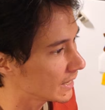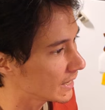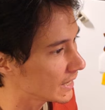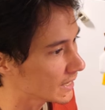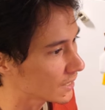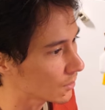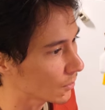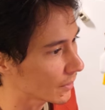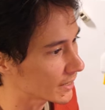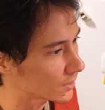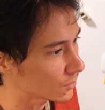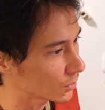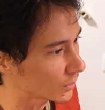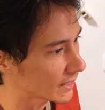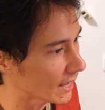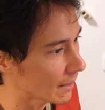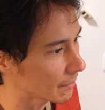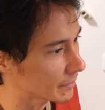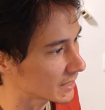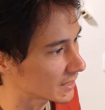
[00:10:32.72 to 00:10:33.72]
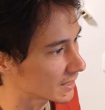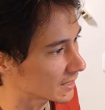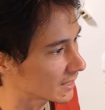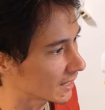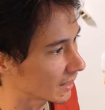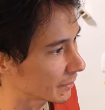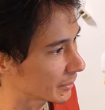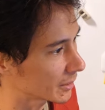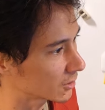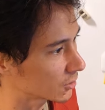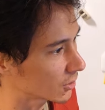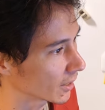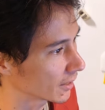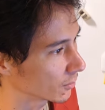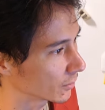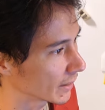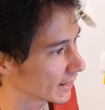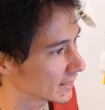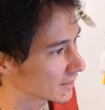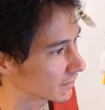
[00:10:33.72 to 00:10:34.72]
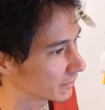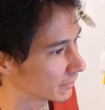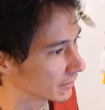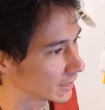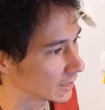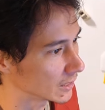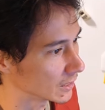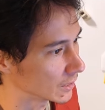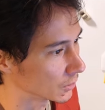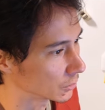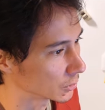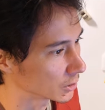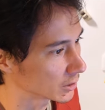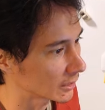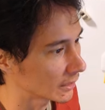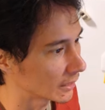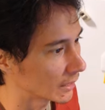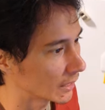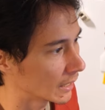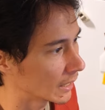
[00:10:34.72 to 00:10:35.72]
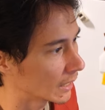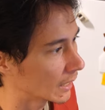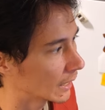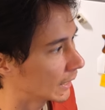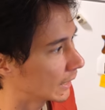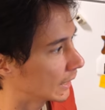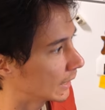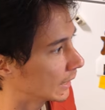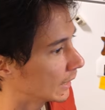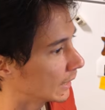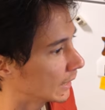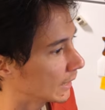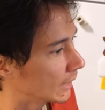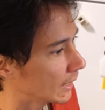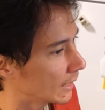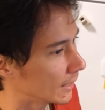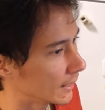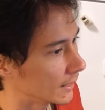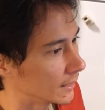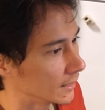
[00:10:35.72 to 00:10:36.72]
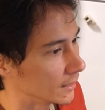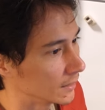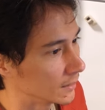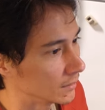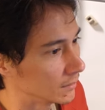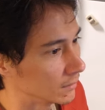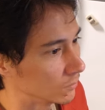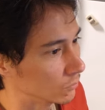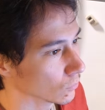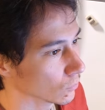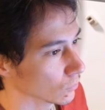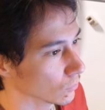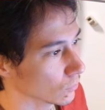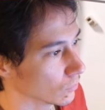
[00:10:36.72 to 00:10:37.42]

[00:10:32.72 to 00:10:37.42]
Anyways, with that being said, I'm gonna try to write some videos and